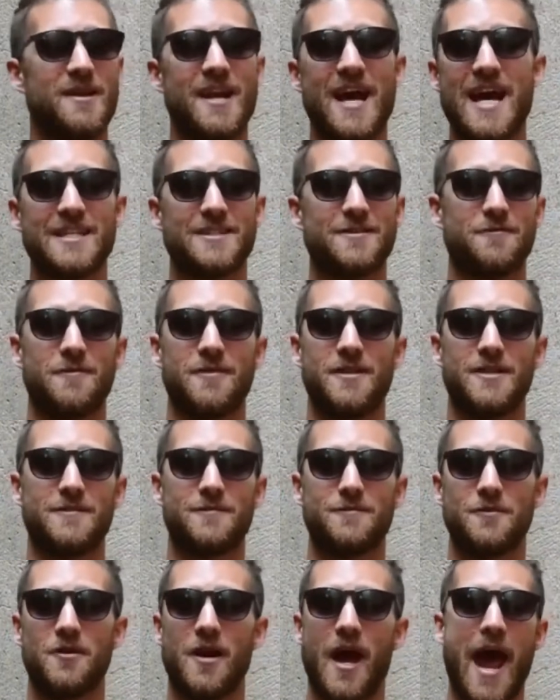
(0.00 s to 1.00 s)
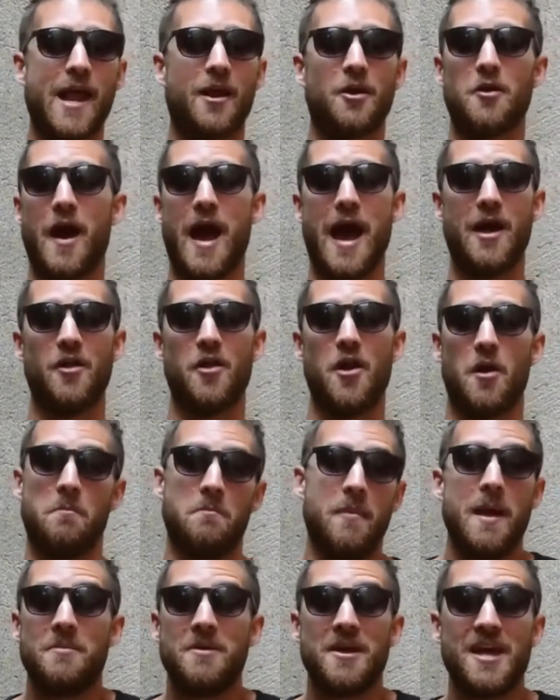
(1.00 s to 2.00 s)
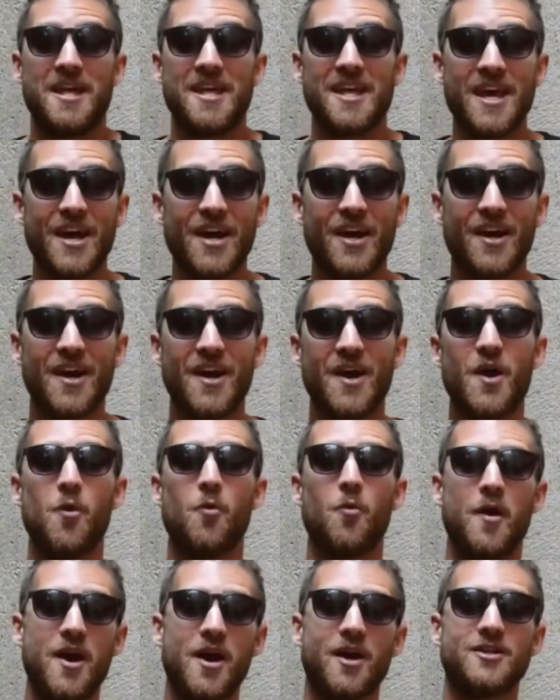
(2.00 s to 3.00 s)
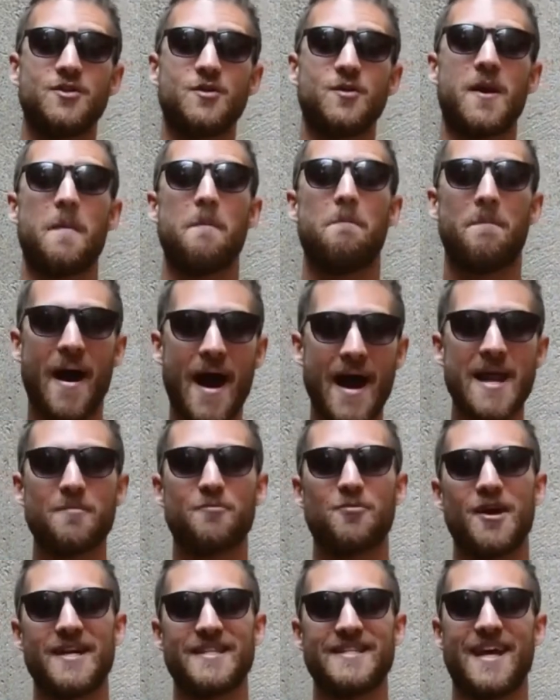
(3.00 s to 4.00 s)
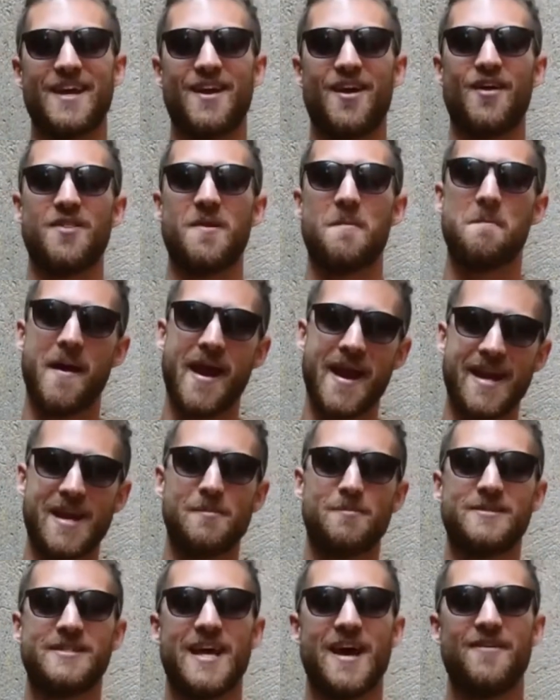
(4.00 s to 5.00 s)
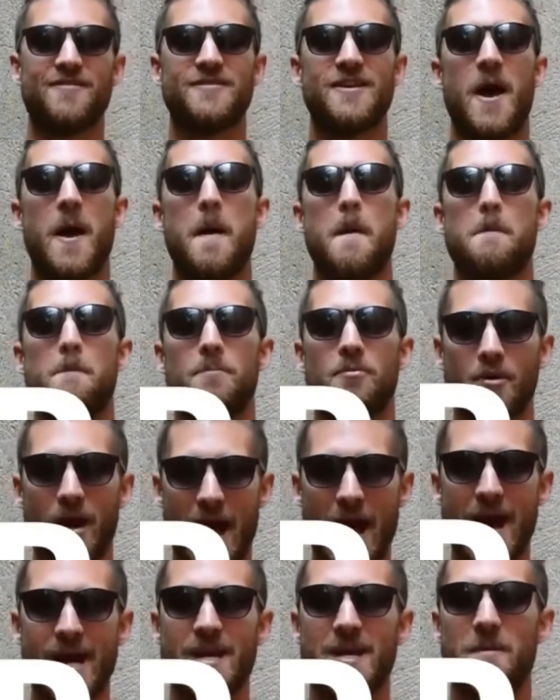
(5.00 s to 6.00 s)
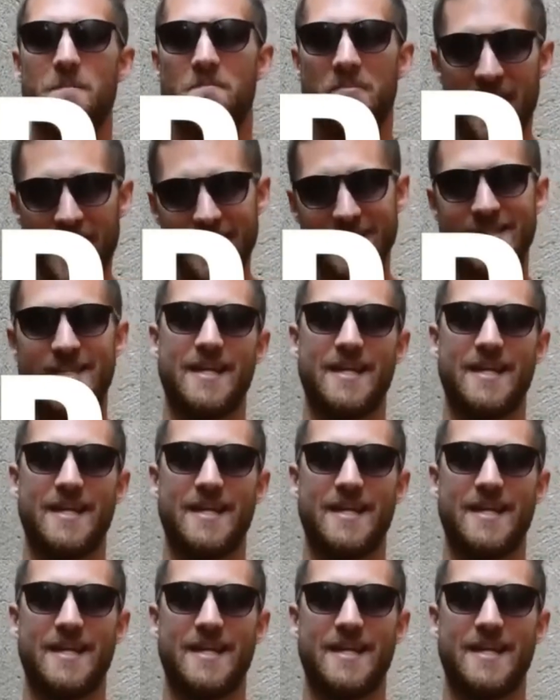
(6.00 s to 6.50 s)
been asking for this for I don't know how long, maybe a year. We are doing a body breakdown on the man himself, Brad Pitt,